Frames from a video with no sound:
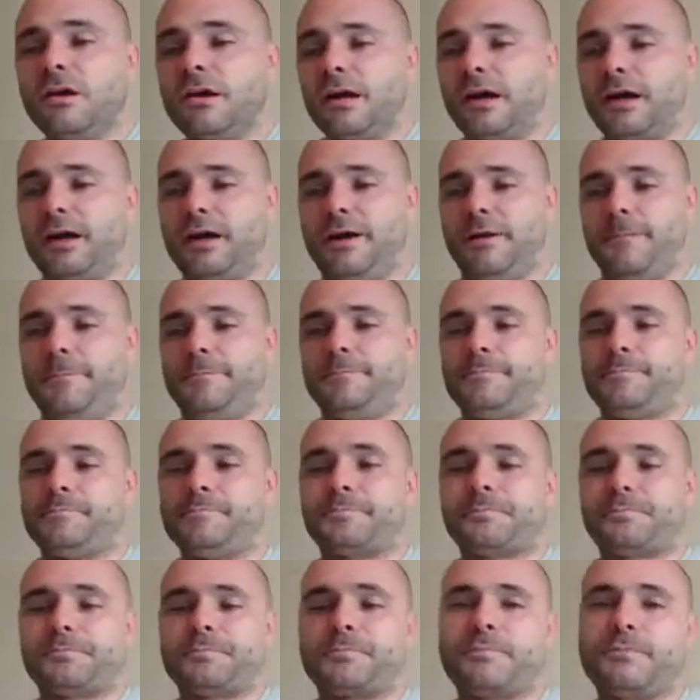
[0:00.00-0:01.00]

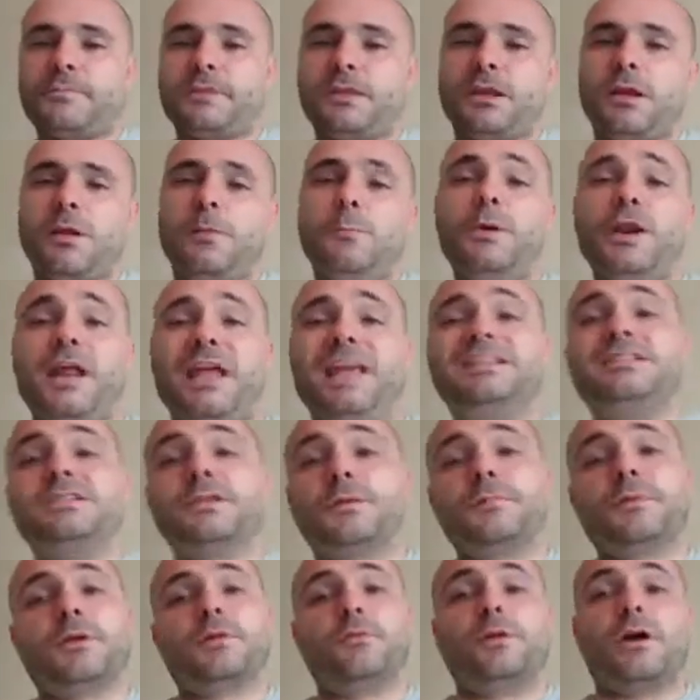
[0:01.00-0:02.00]
But it is
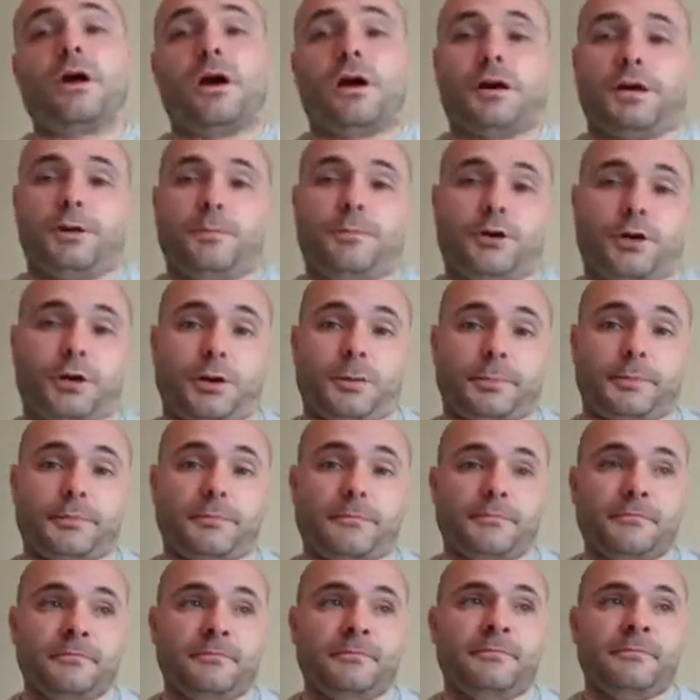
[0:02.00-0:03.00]
something we are going to put up.
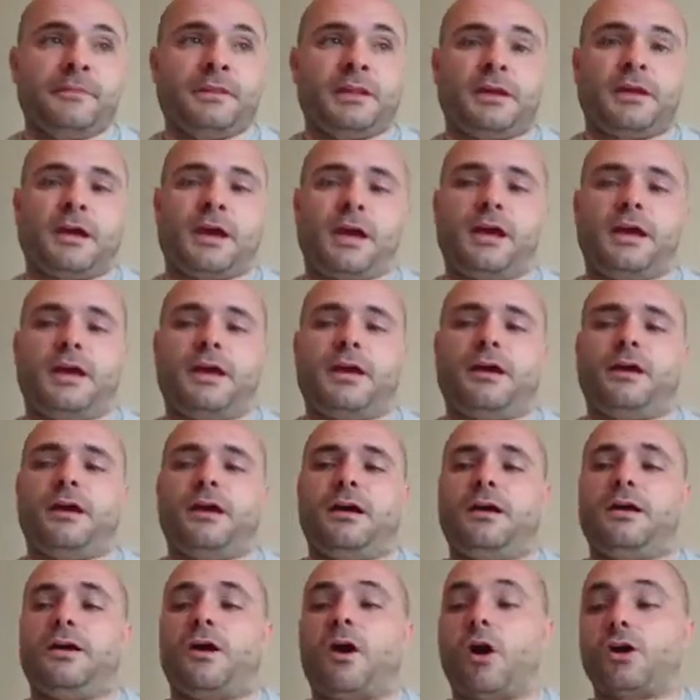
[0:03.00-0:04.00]

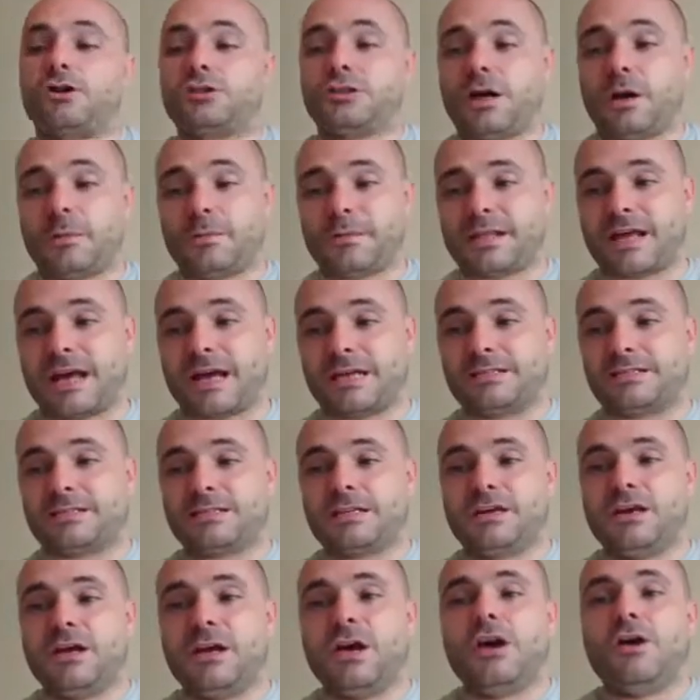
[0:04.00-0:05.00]
On top of that,
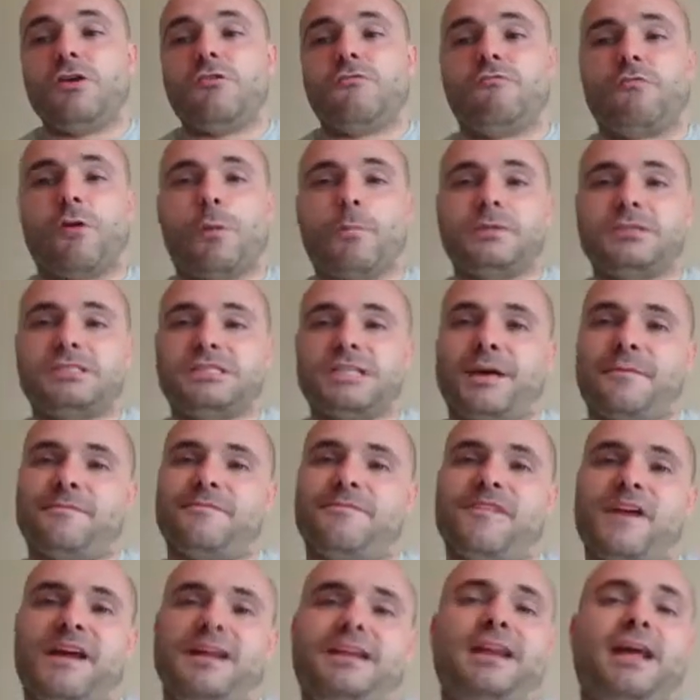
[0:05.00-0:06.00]
Rumbleslam
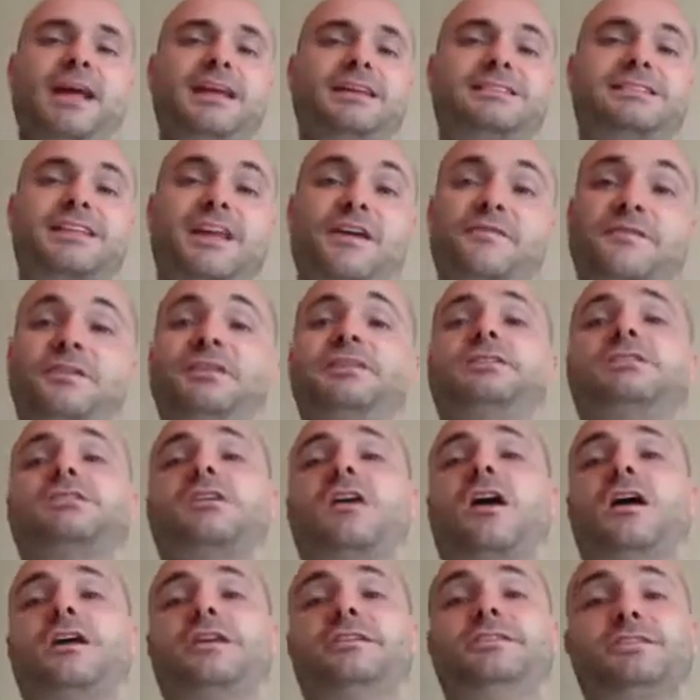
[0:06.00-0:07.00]
Fight Night is definitely
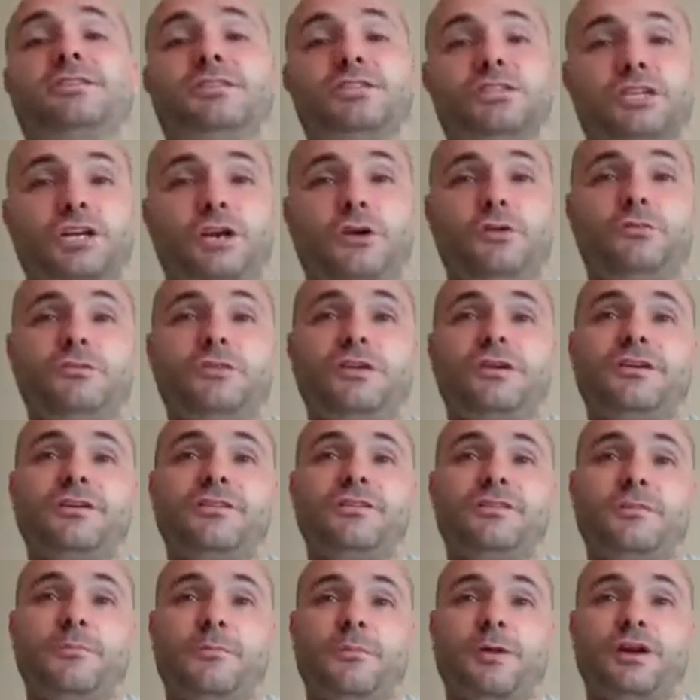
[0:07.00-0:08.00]
starting soon.
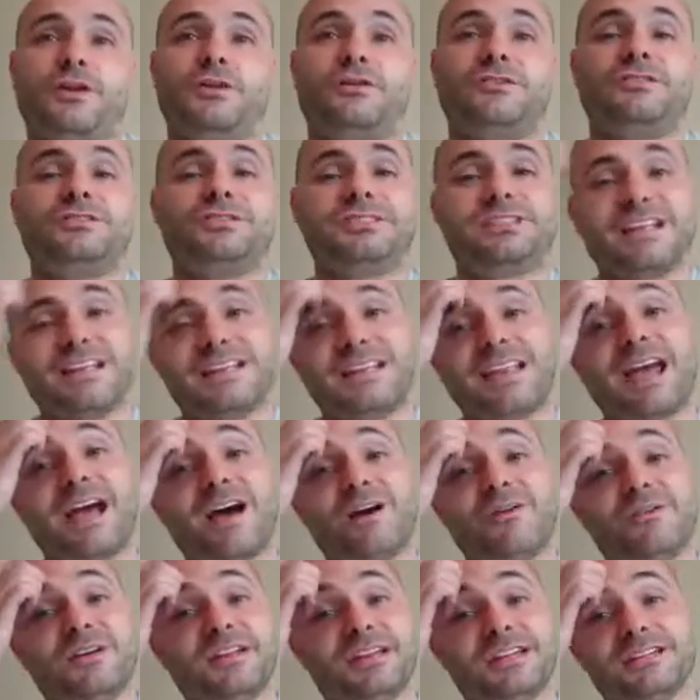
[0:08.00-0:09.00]
The models are
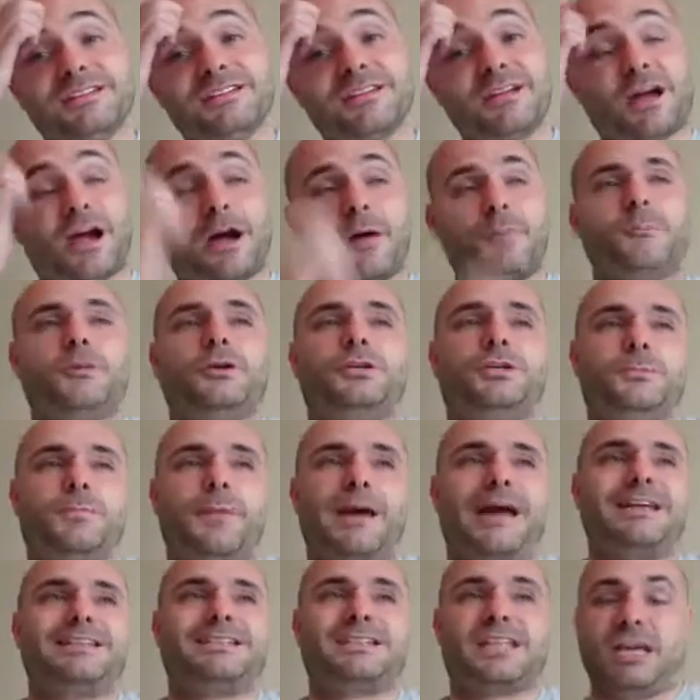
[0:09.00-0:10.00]
now in a much
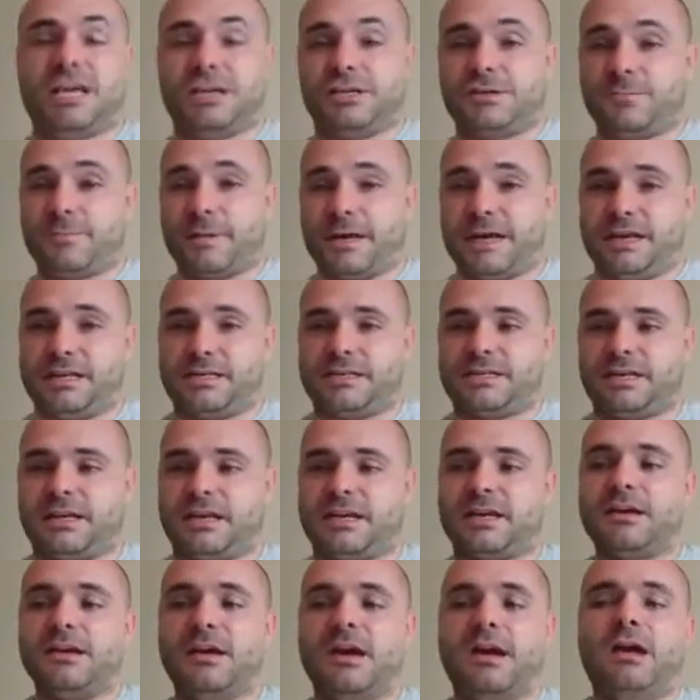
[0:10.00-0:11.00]
better stage of
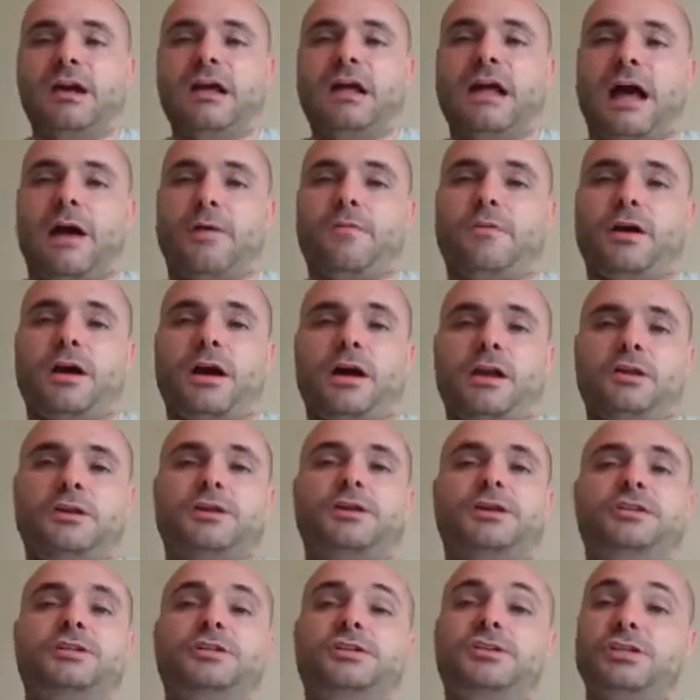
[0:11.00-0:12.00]
painting, and we are
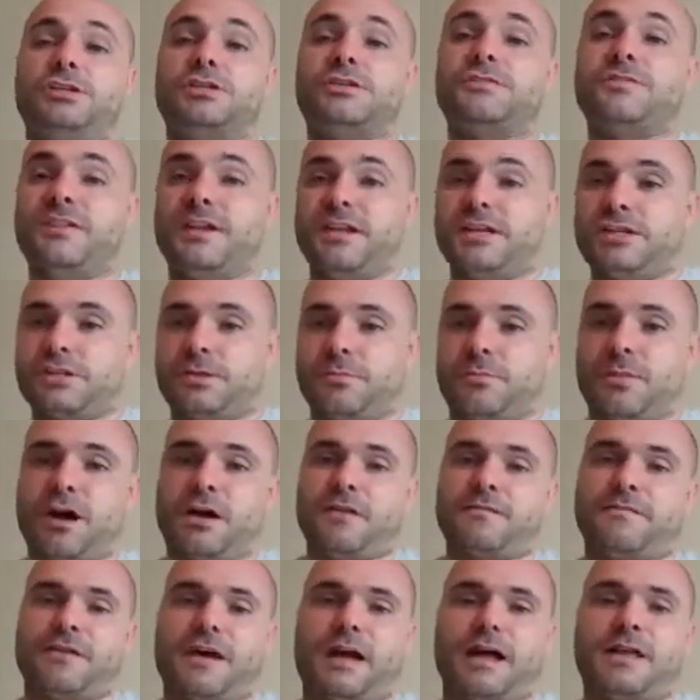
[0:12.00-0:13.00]
looking to just finish them
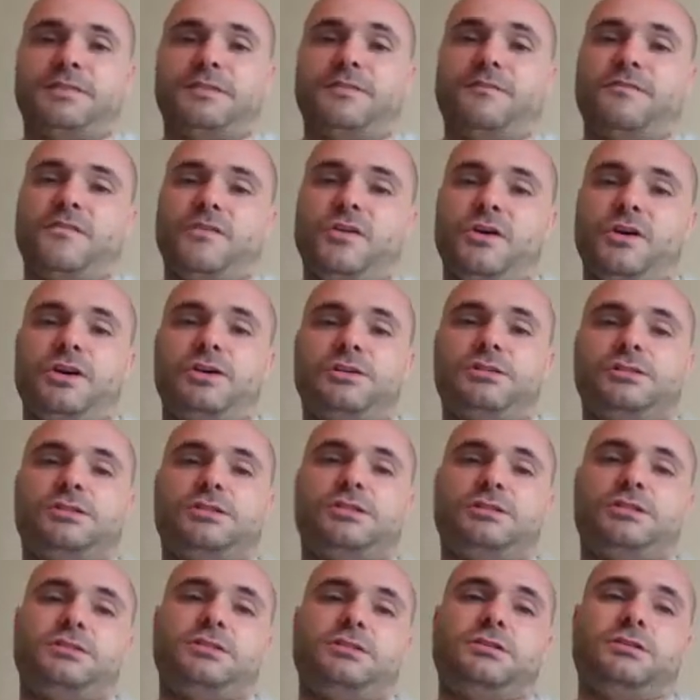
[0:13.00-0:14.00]
off. And the
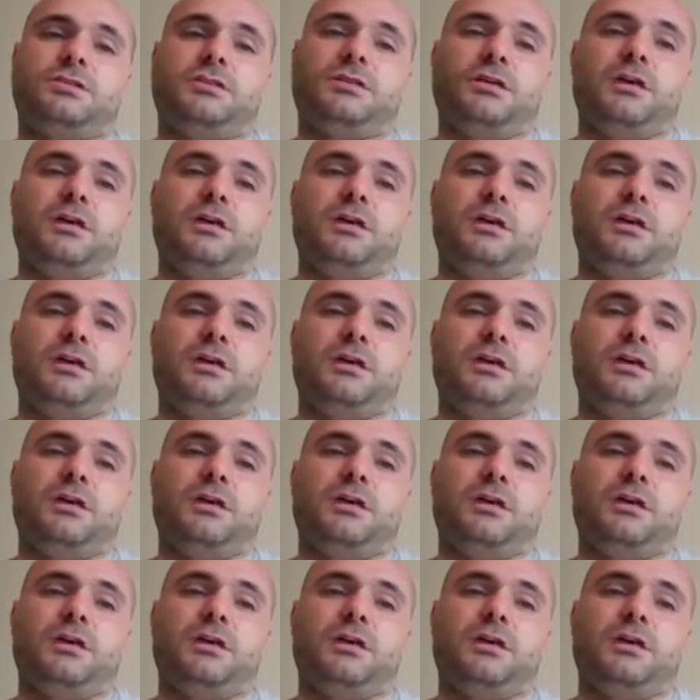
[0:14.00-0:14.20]
first,